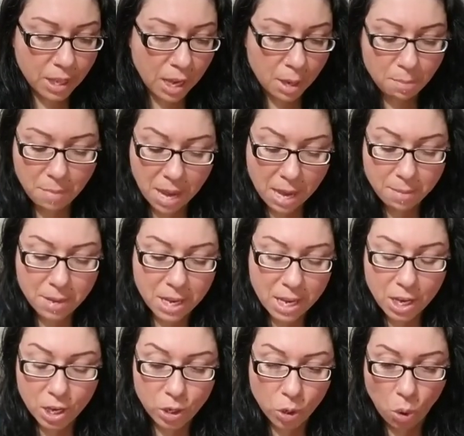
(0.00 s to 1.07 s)

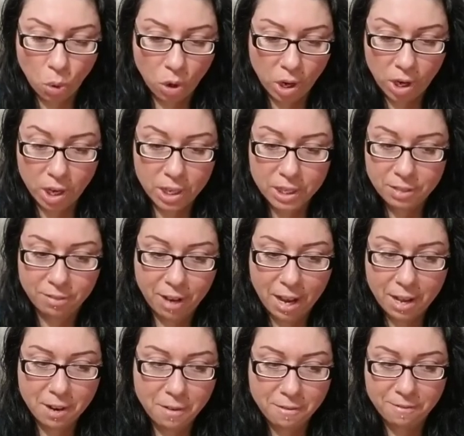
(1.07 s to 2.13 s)
maybe your
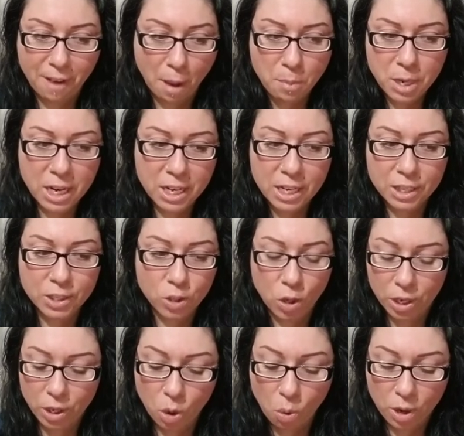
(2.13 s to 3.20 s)
divine feminine is
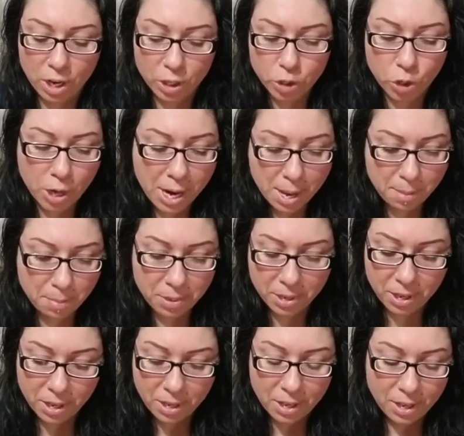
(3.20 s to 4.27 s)
going to go on a trip.
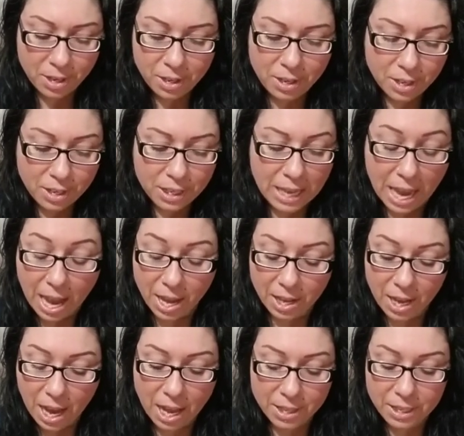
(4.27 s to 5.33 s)
Yeah,
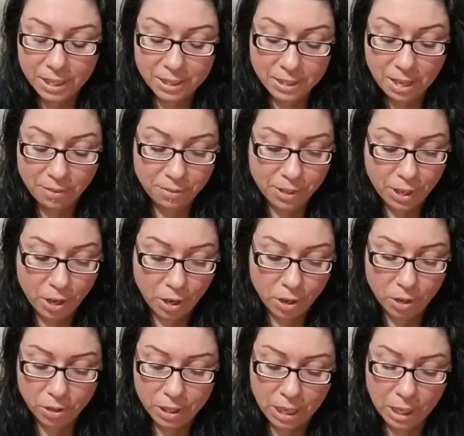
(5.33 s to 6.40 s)
I think it's definitely her.
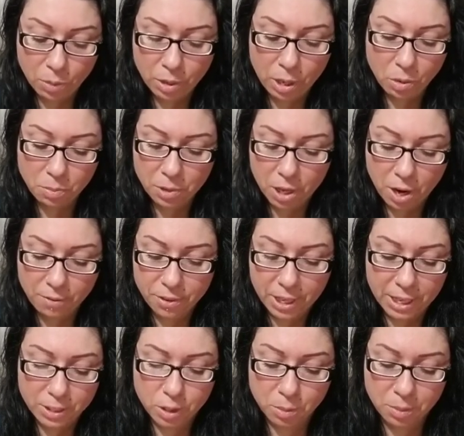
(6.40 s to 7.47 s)
Hold on, can we get one more card for
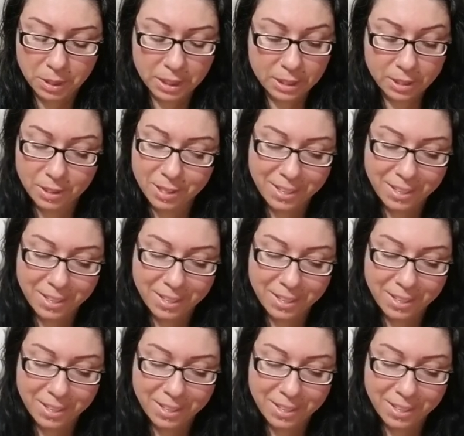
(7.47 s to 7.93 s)
Cancer, please?